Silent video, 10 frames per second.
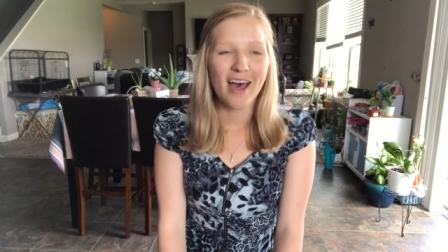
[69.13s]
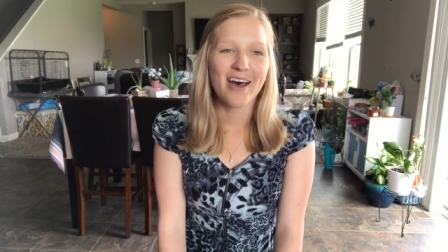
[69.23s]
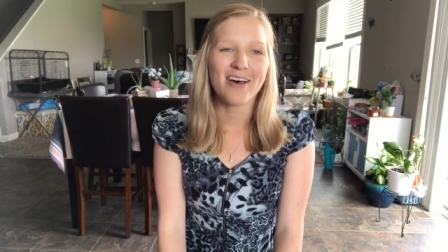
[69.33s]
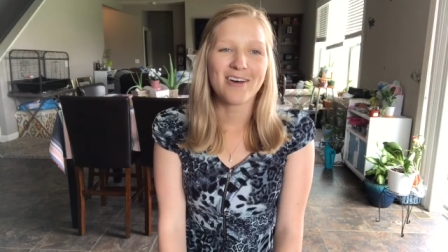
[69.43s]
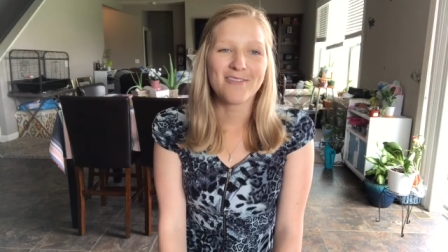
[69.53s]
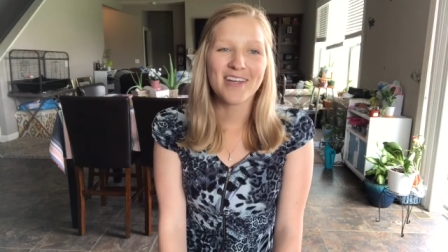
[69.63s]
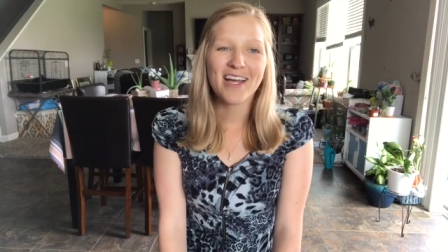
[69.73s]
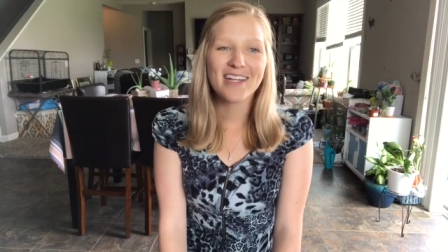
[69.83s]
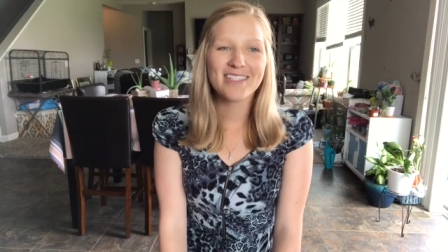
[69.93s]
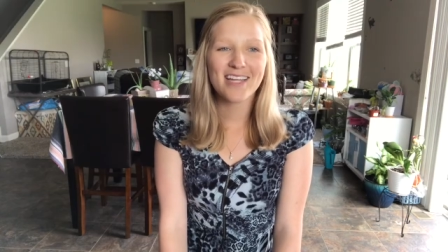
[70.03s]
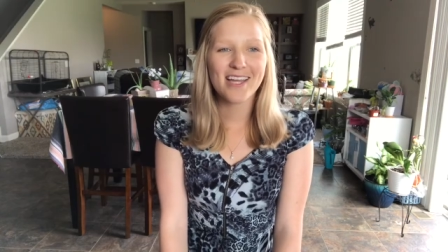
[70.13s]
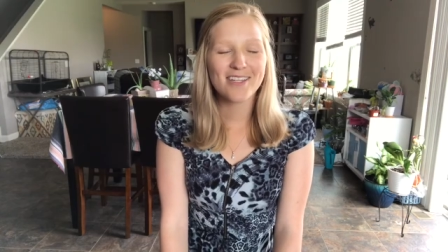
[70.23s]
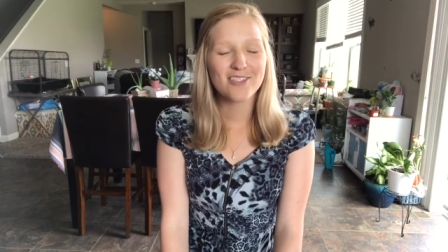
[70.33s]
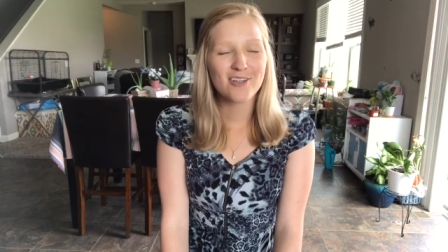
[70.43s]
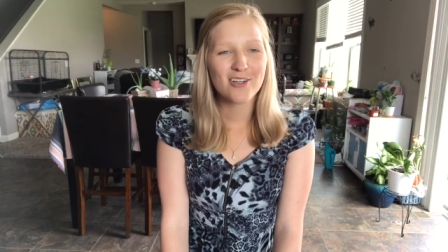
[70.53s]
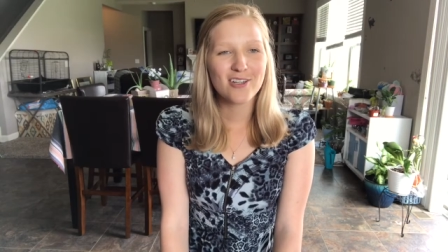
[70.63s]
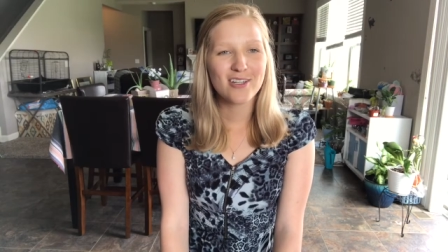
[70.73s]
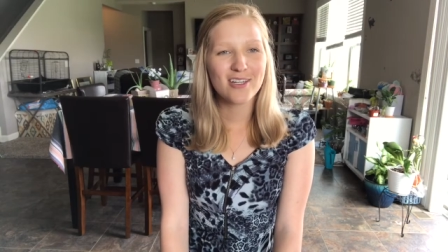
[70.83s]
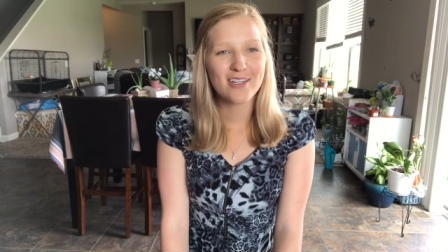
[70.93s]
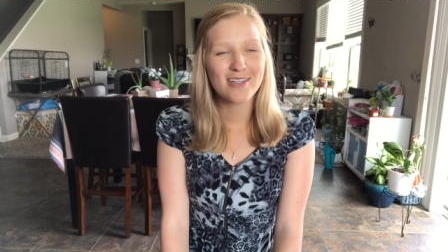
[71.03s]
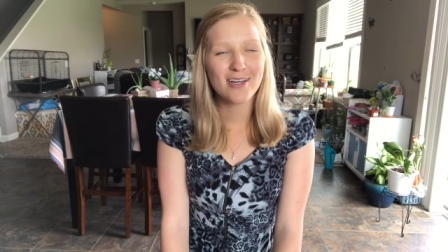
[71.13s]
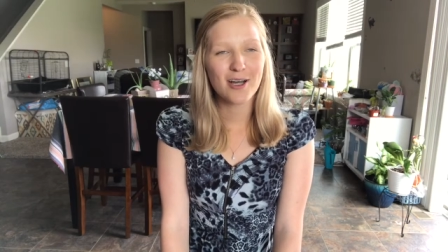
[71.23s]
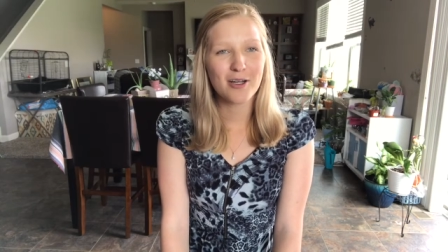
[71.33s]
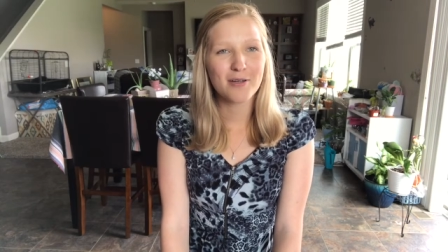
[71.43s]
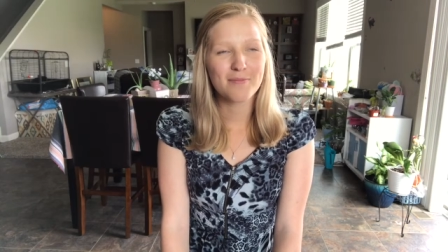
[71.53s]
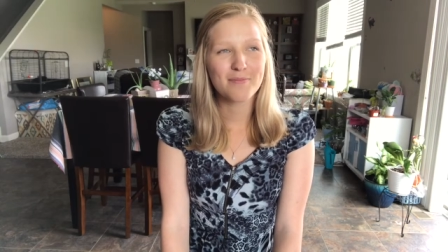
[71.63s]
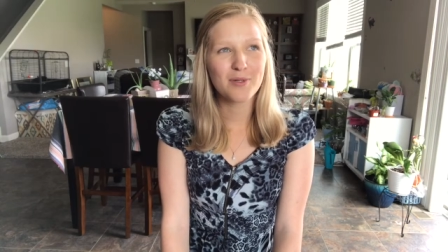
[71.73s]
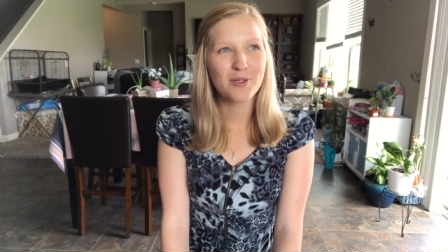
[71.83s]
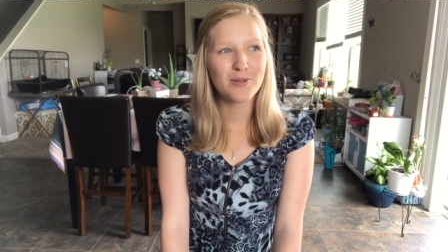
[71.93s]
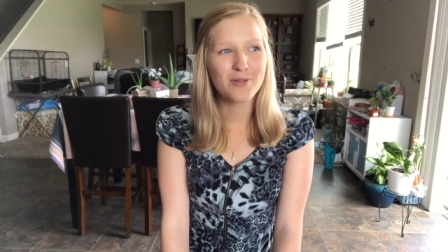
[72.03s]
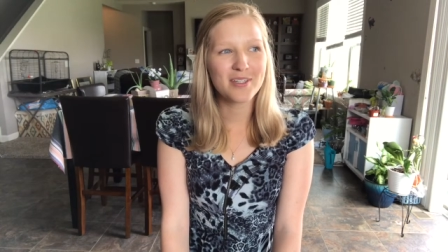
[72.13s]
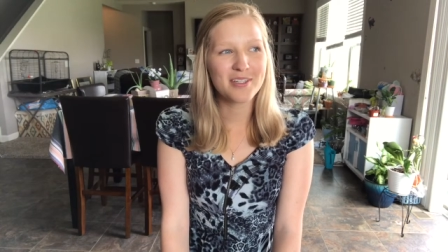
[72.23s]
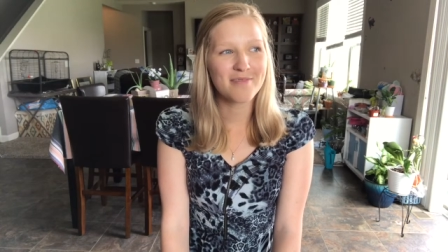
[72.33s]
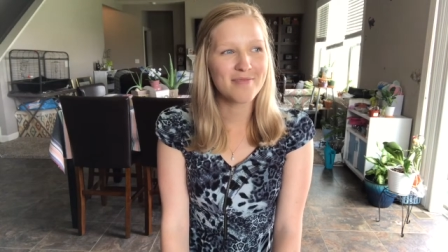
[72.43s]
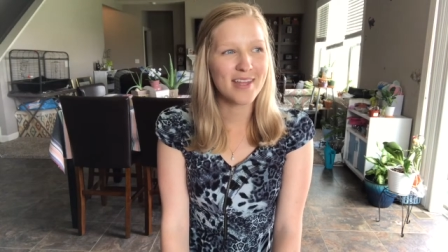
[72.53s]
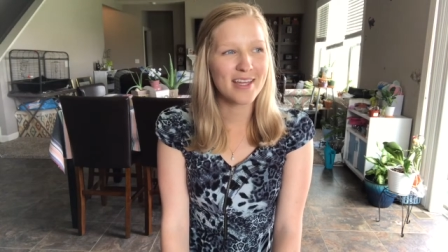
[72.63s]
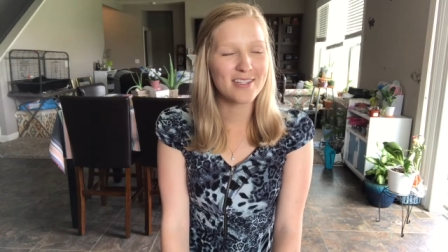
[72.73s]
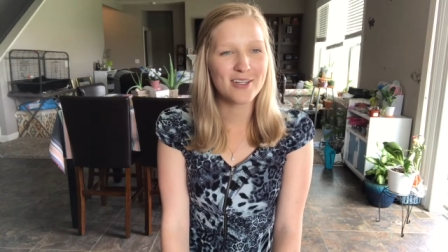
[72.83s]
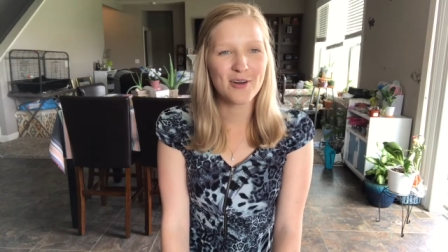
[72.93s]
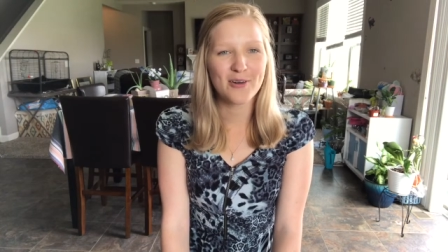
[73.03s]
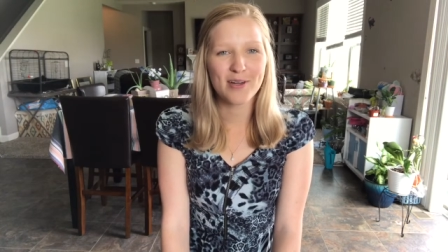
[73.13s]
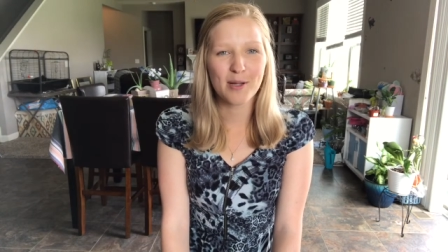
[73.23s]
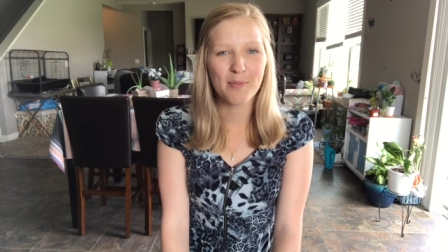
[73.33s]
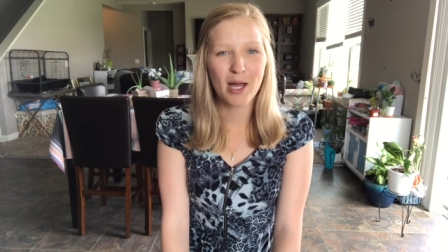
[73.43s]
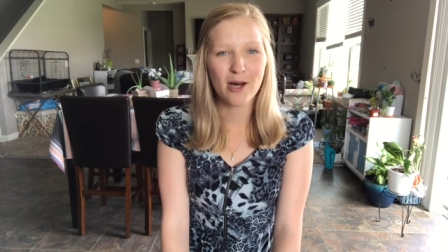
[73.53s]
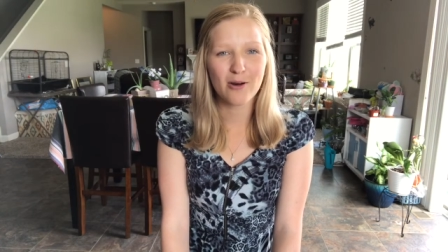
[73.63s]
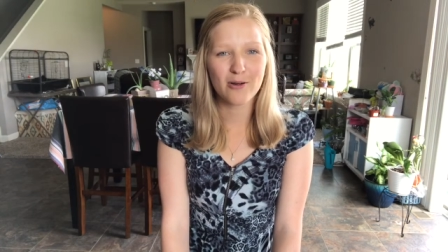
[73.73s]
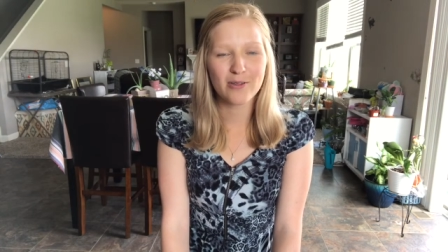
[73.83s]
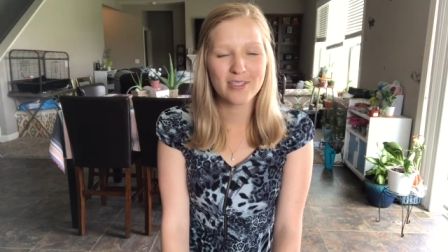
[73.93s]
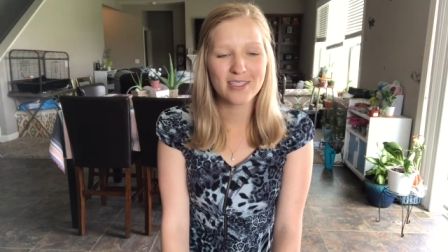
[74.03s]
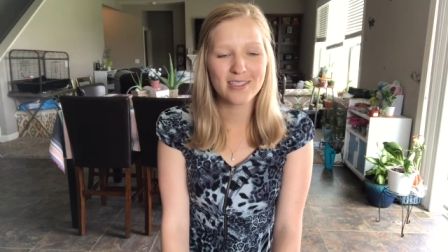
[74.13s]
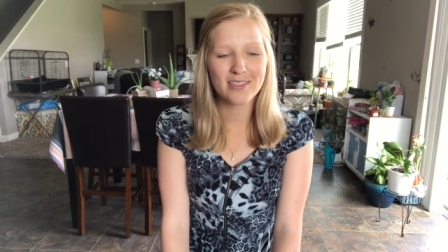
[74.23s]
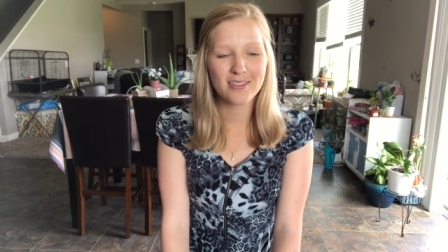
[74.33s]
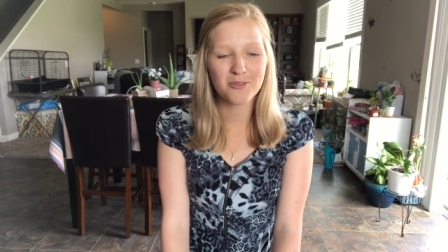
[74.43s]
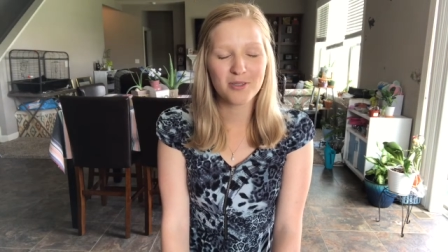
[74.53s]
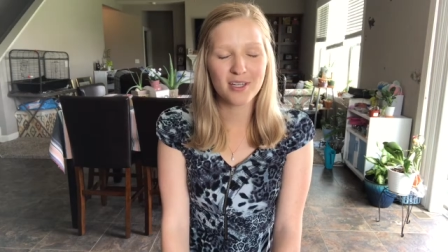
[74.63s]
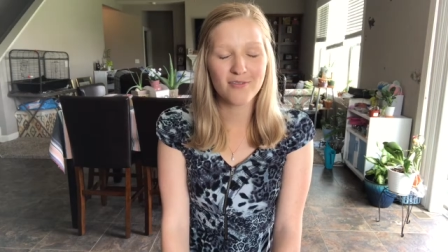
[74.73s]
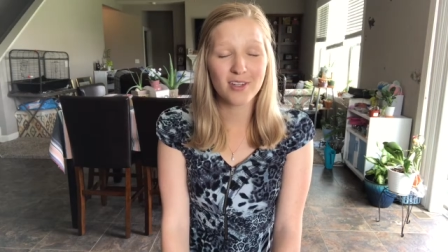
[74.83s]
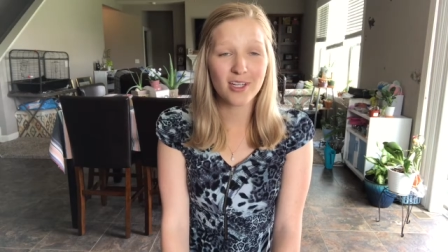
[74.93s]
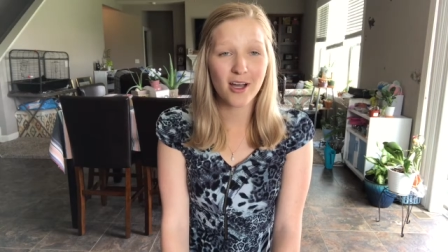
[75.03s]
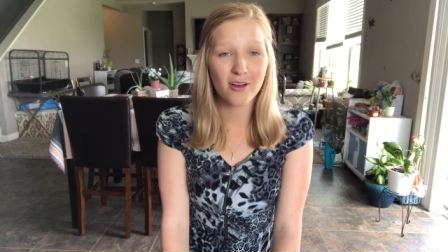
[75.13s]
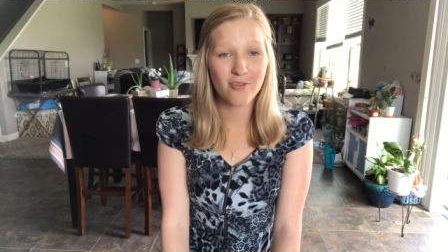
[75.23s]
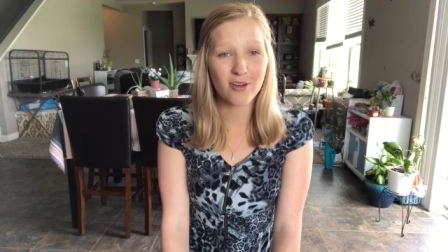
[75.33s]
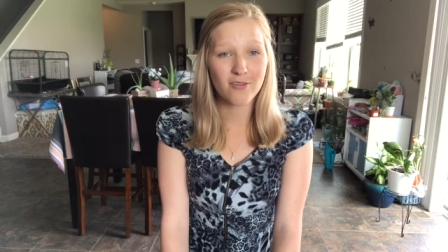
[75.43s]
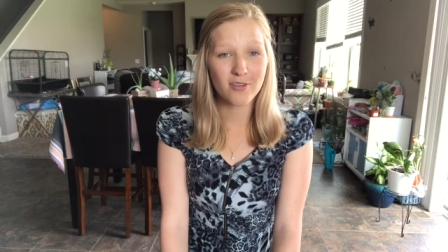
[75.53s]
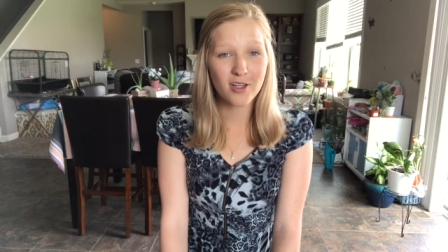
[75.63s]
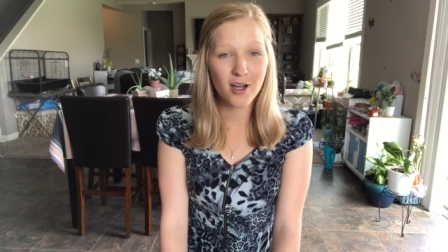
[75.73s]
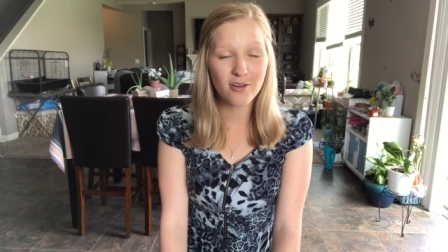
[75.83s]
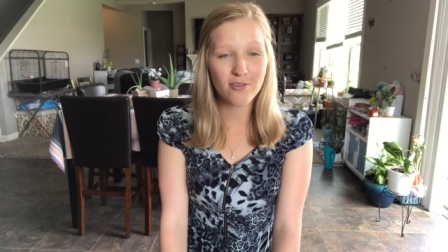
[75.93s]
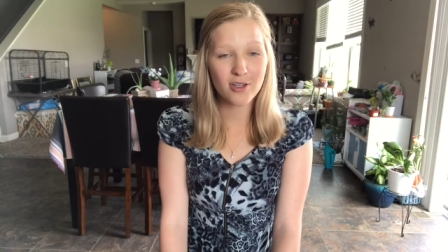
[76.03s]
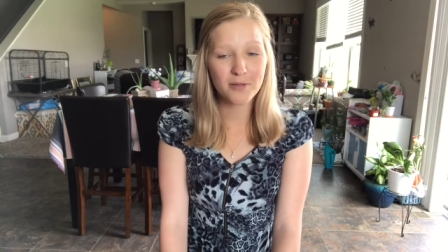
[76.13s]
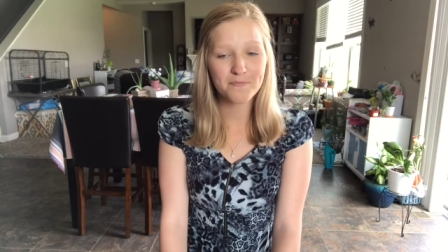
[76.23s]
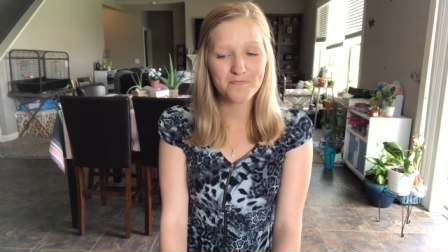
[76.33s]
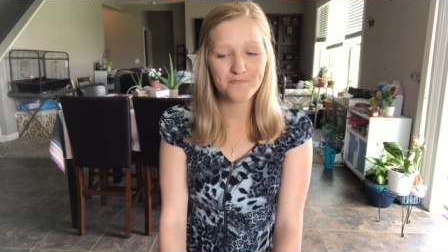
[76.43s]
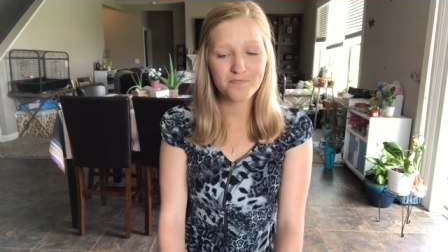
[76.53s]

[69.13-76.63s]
uh, we kind of changed our our mood and tone about doing a videographer and photographer.